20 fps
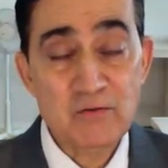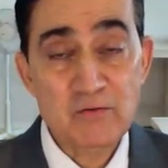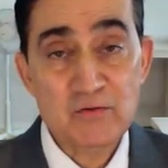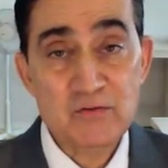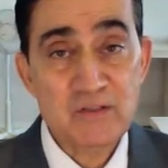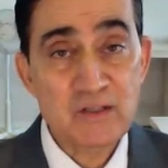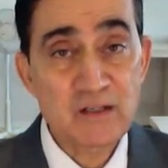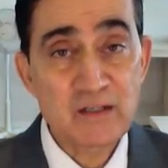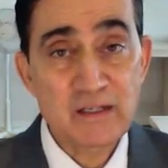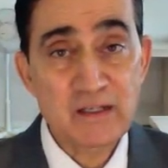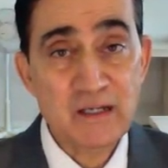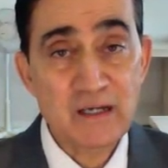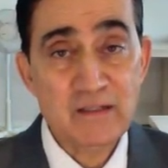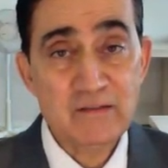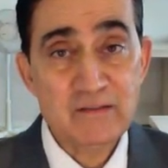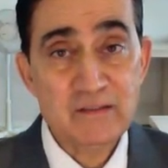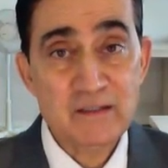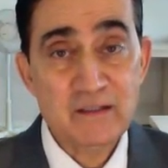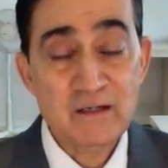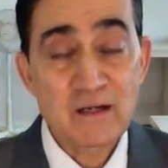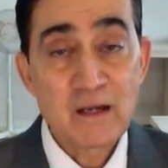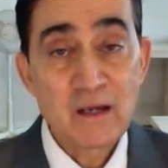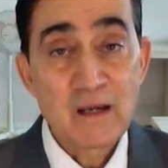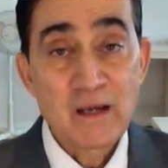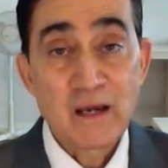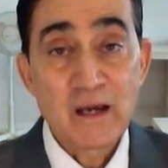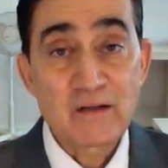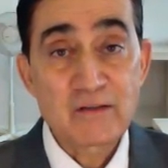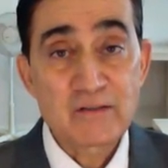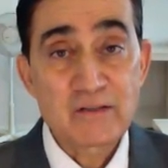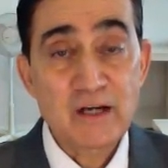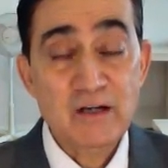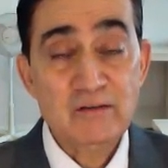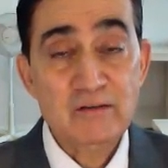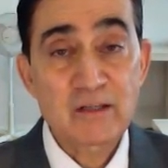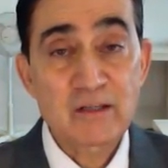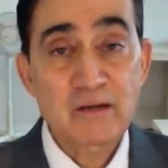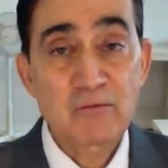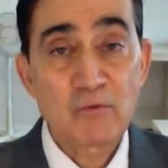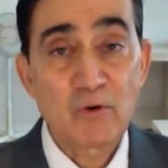to study cancer, and
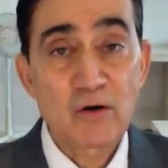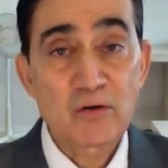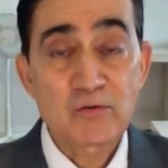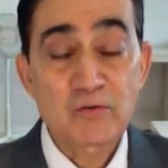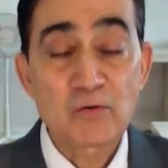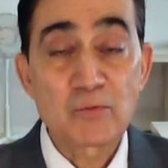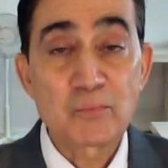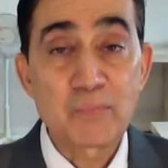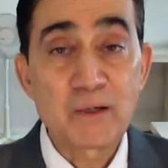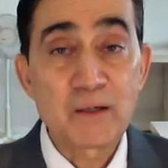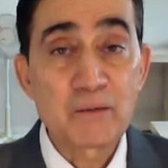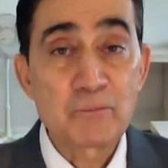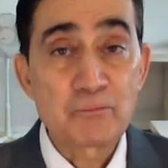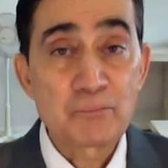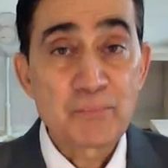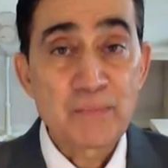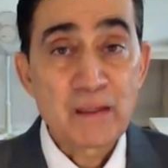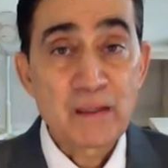yet they want to be.